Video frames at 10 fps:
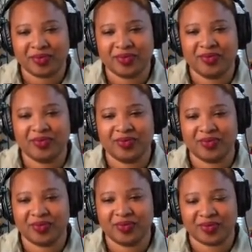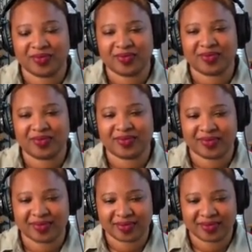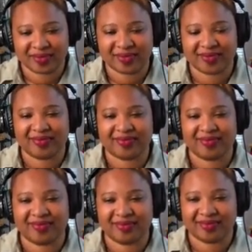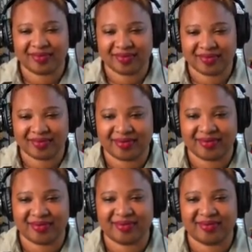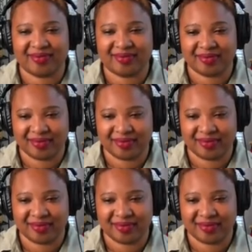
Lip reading: (not speaking)